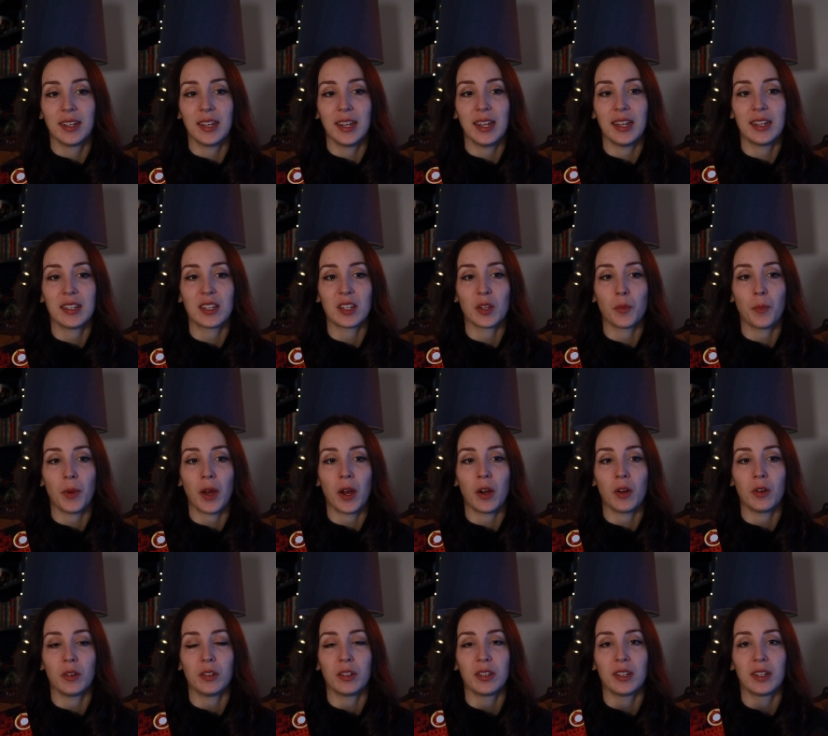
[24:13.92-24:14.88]
it's
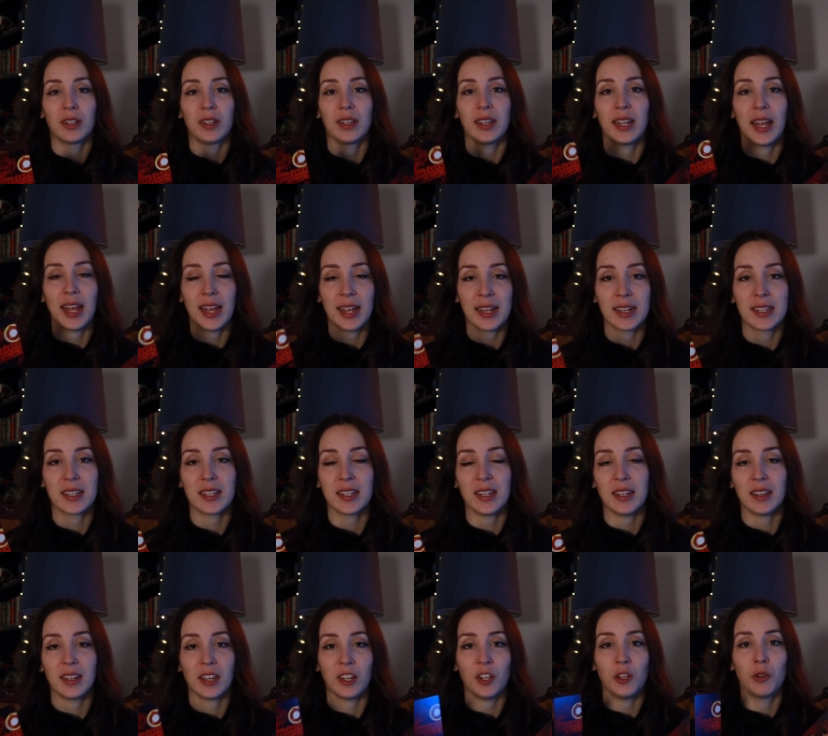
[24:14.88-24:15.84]
about the
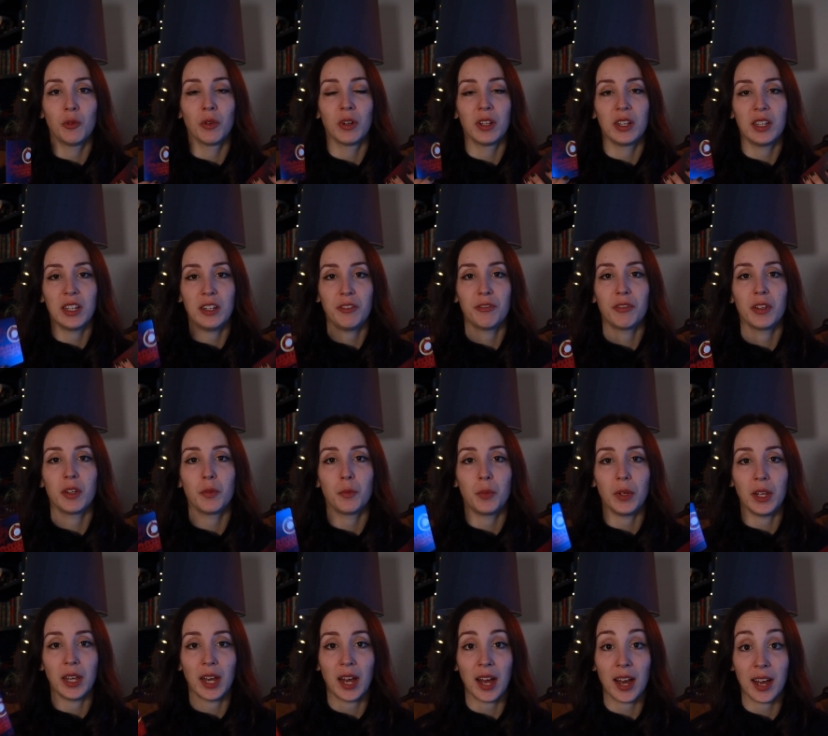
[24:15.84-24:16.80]
legacy that you are leaving
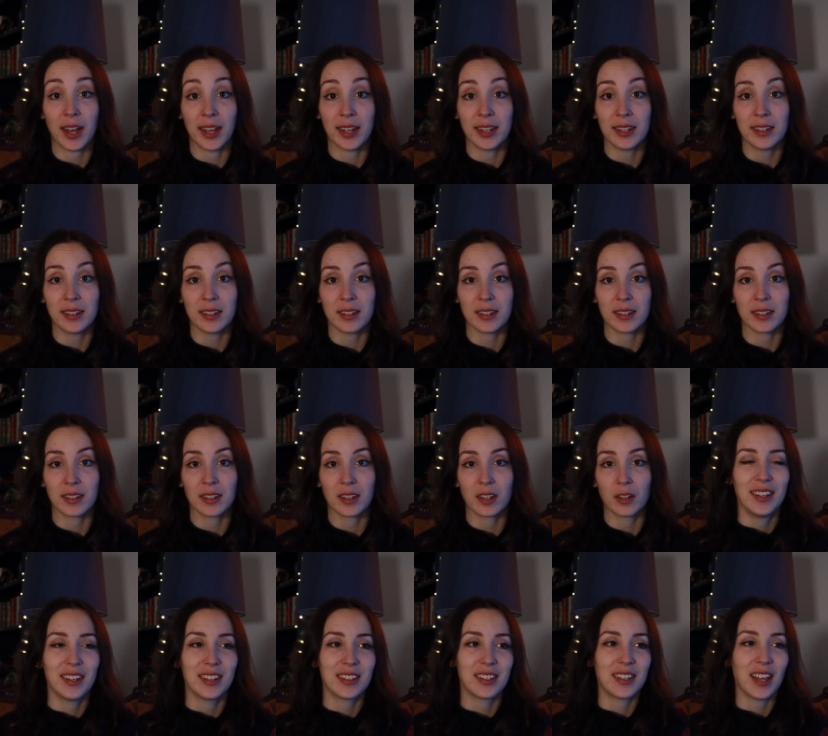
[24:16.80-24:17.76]
behind.
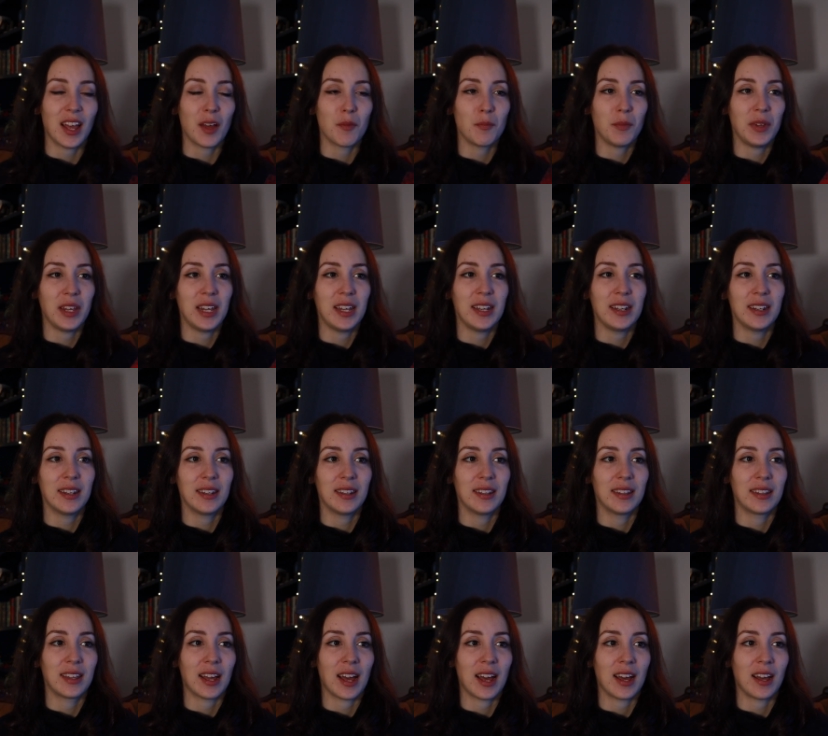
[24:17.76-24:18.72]
Does that mean
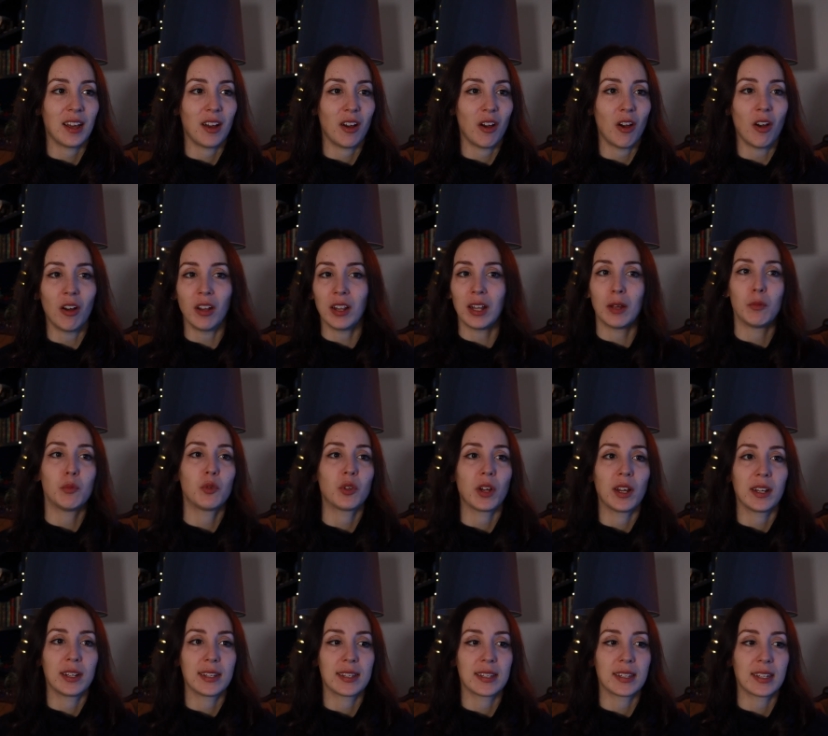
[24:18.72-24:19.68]
that all I'm
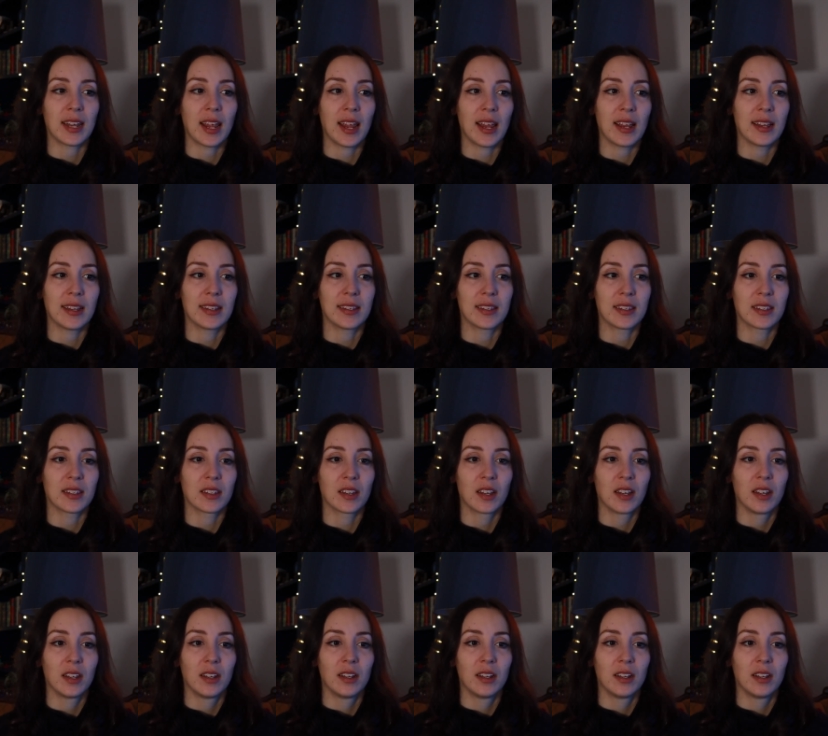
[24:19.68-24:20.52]
trying to say is